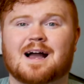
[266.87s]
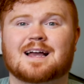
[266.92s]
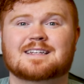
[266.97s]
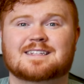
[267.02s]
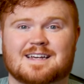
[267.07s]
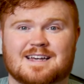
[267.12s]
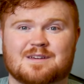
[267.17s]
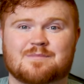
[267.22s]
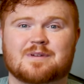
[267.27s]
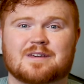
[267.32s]

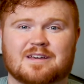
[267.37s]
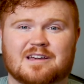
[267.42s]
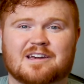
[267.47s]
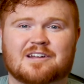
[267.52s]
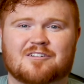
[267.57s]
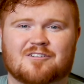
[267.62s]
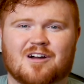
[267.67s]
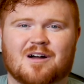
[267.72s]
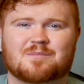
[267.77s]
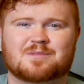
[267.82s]
day being
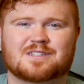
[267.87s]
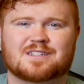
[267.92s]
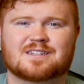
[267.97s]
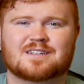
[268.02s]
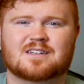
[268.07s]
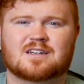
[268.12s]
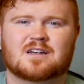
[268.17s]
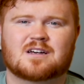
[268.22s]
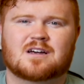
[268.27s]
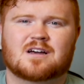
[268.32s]

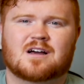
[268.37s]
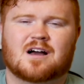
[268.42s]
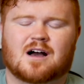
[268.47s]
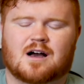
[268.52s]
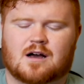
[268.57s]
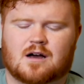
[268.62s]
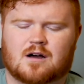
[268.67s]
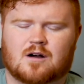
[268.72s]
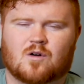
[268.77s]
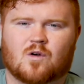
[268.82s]
interrupted,
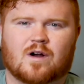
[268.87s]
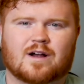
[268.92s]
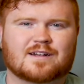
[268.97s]
or